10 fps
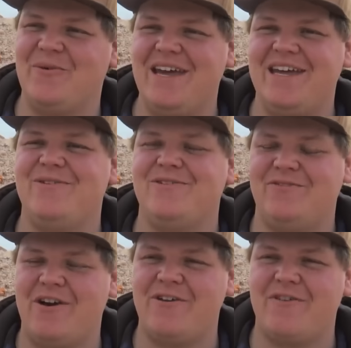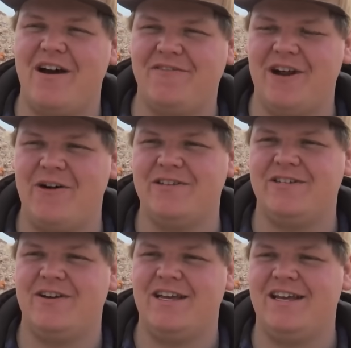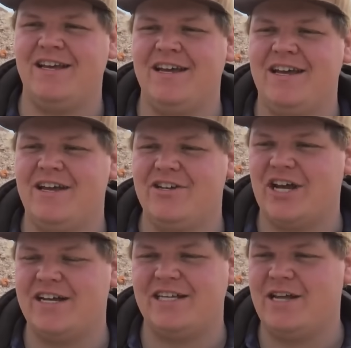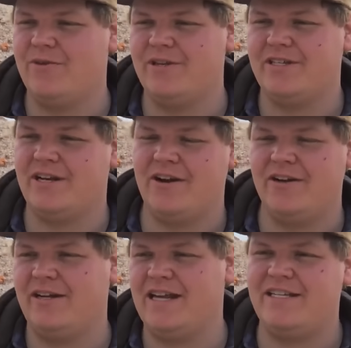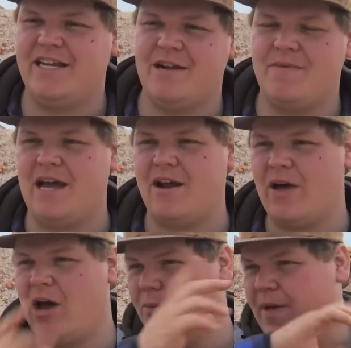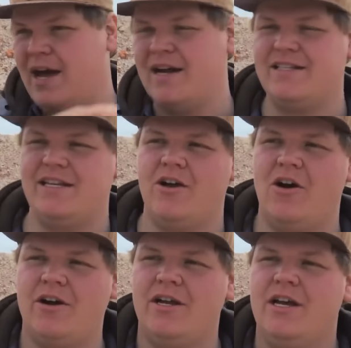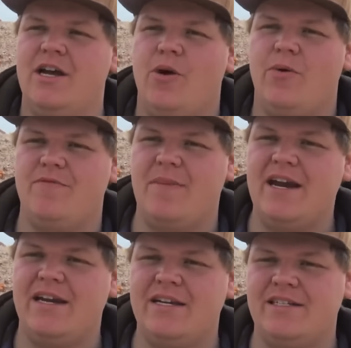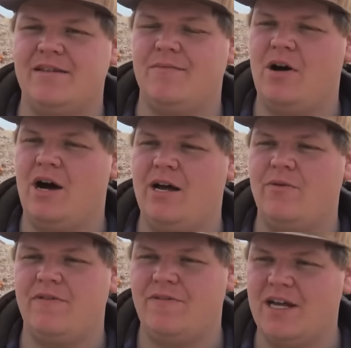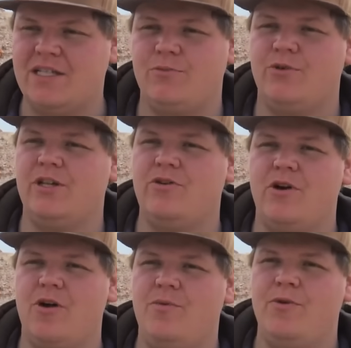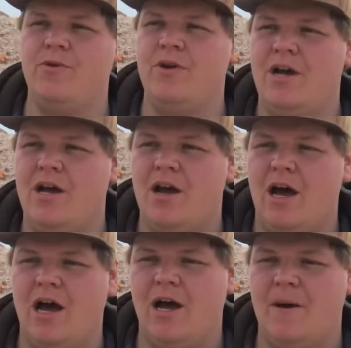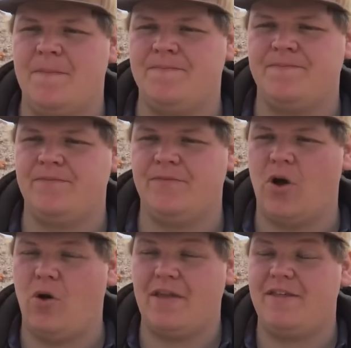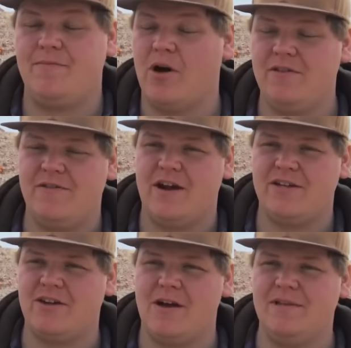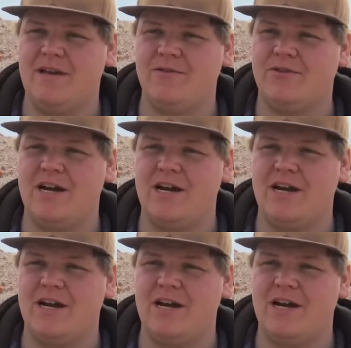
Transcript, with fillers: of the week, it was very rough. Noah's not here. JC was, you know, is he going to be able to help out? Is he not? We've made it into the mine. We've found some really good opal. Um, oh, I think both of our excitement levels